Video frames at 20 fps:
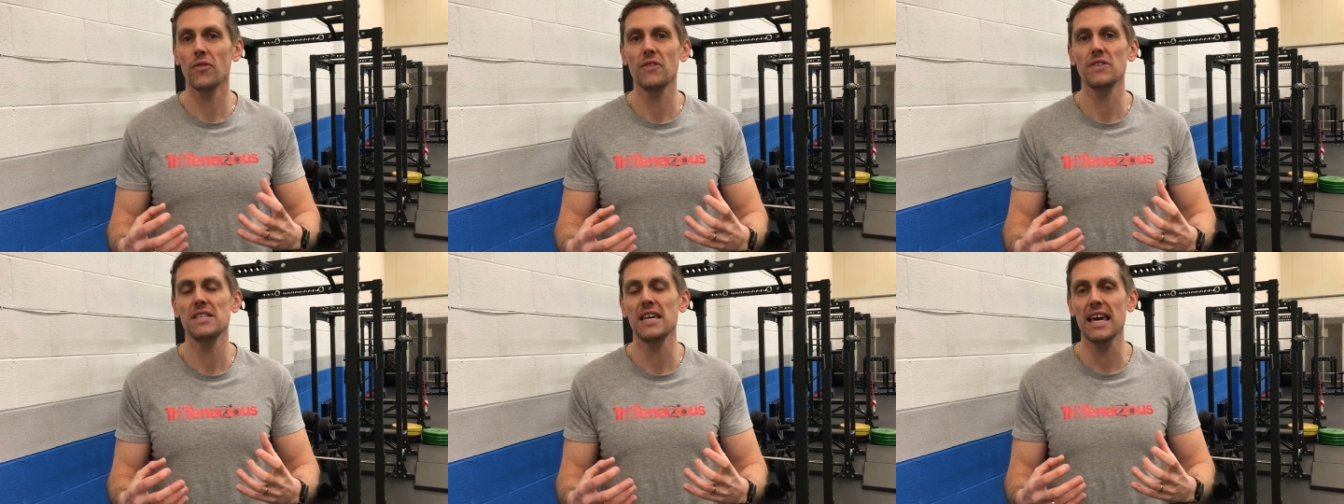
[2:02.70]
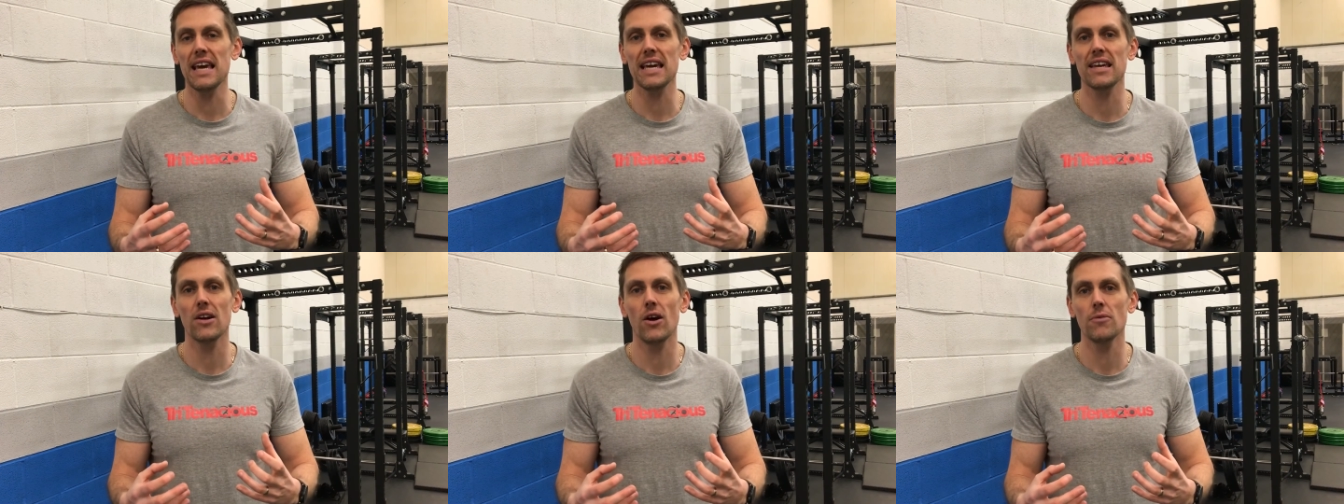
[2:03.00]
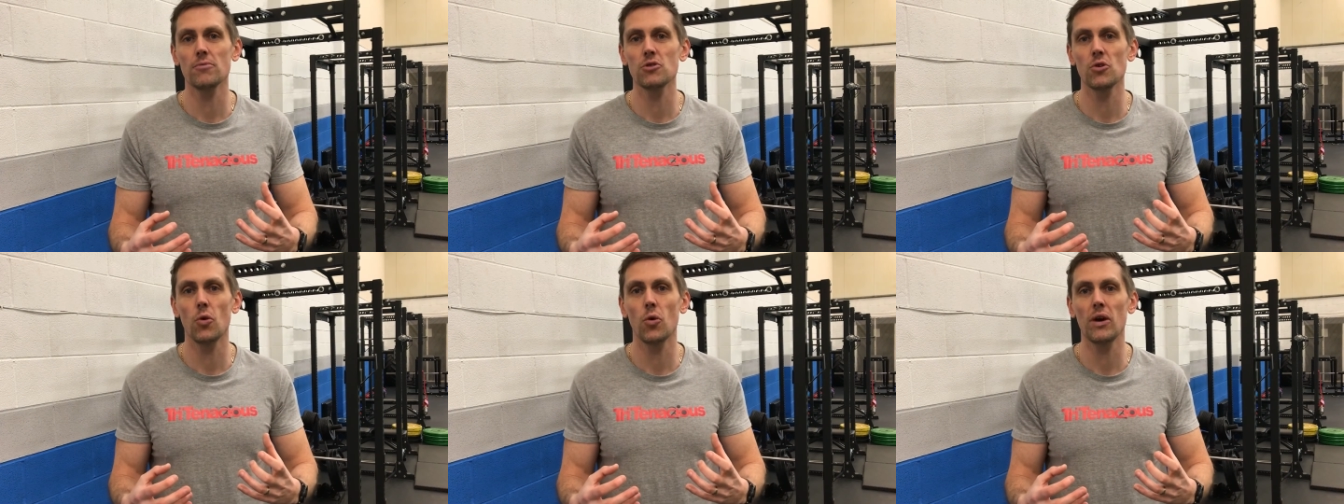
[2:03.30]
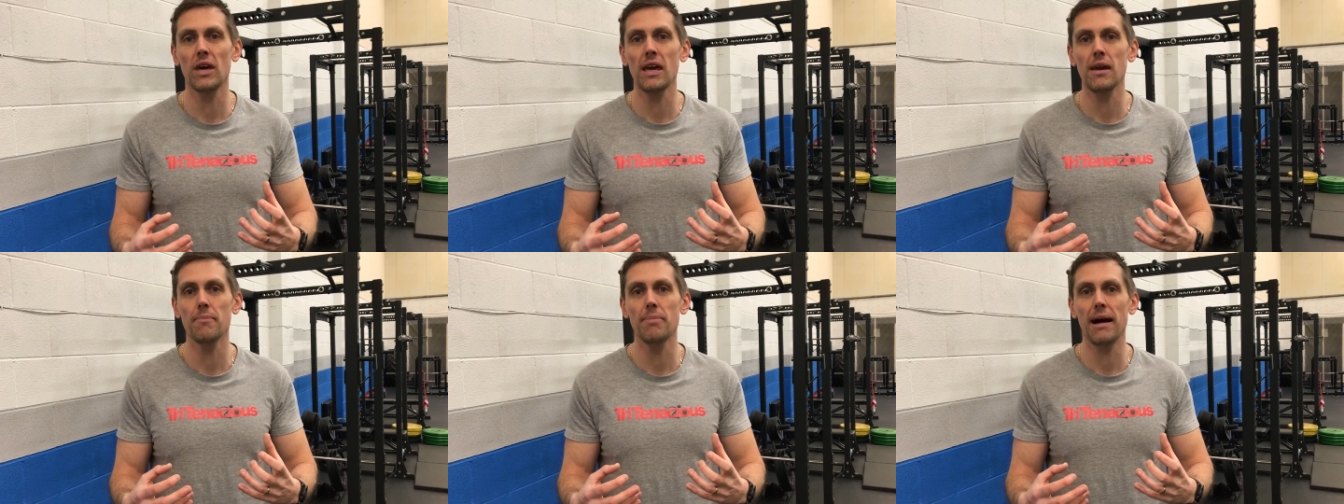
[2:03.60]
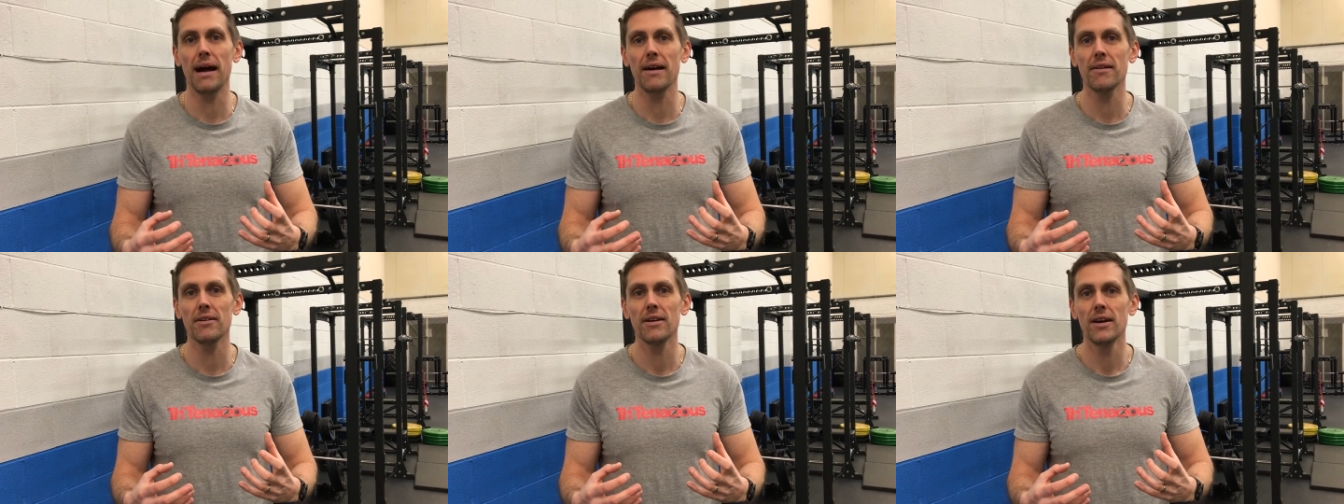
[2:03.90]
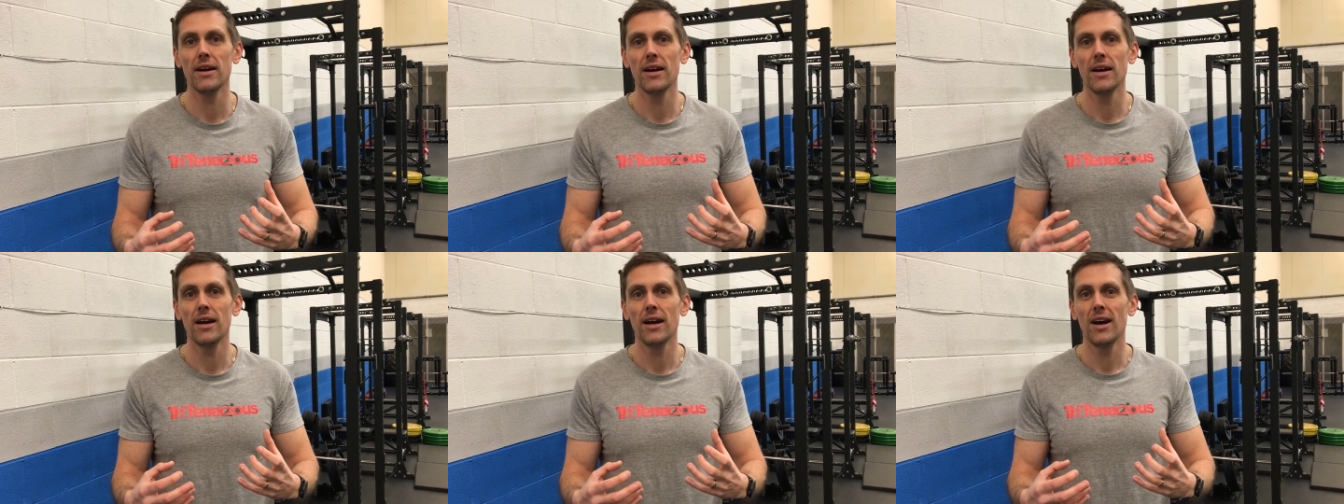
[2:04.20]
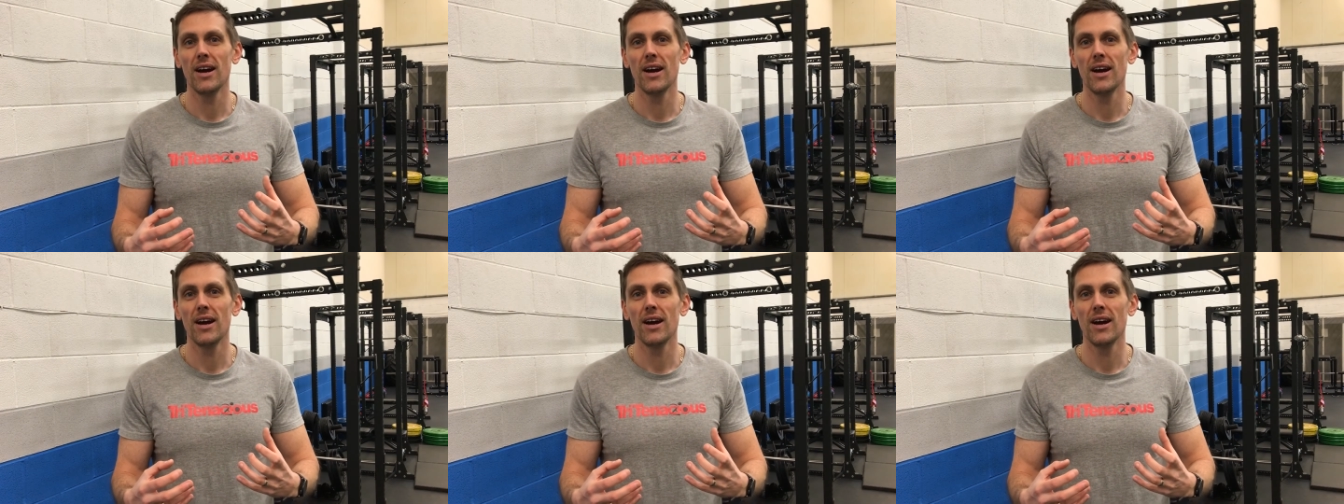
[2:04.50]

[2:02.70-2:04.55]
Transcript: of fatigue that I'm talking about,